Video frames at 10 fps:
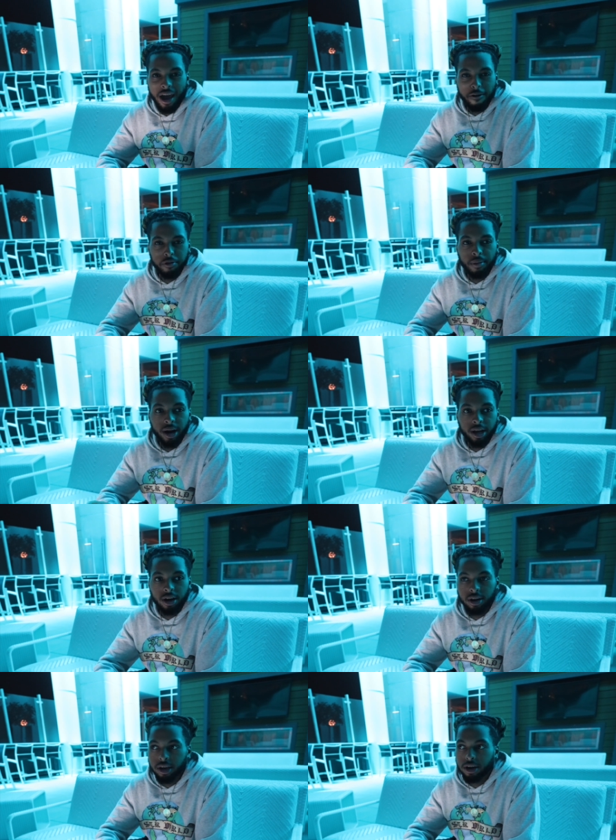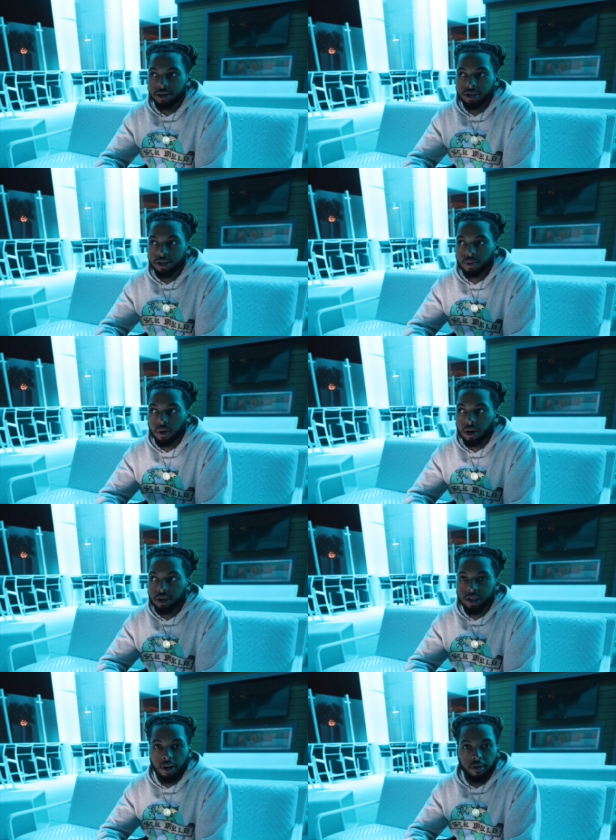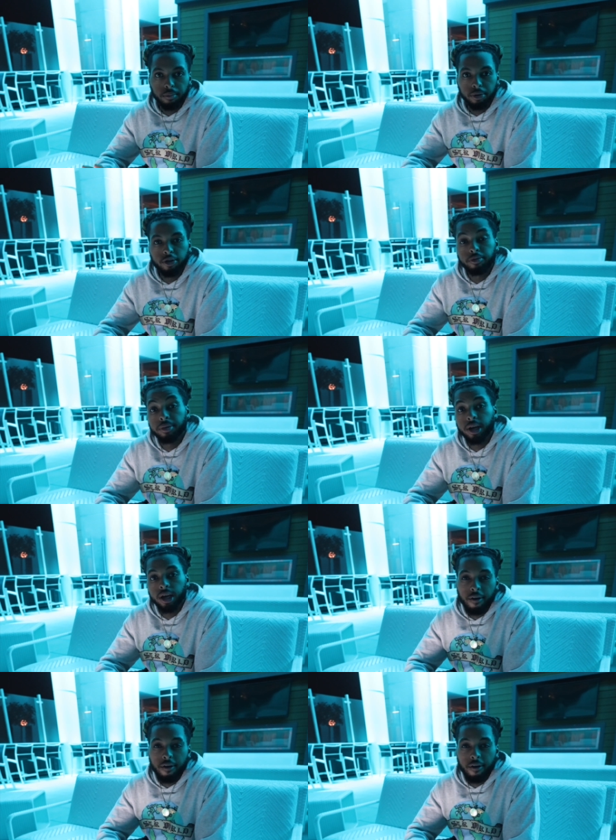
Everybody hears this word self improvement.